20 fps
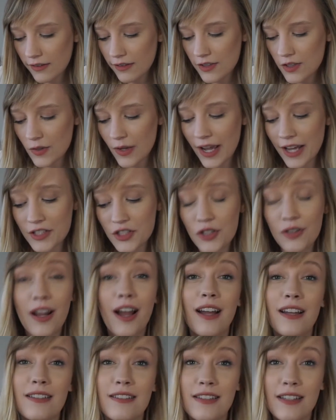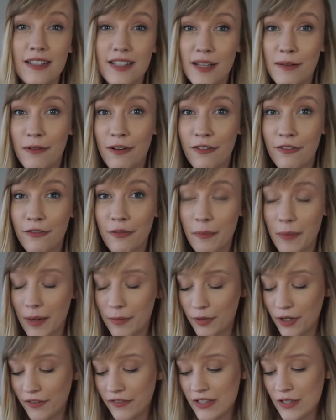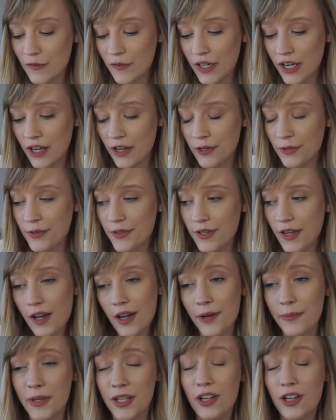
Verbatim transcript: So I asked you guys in some of my previous videos um,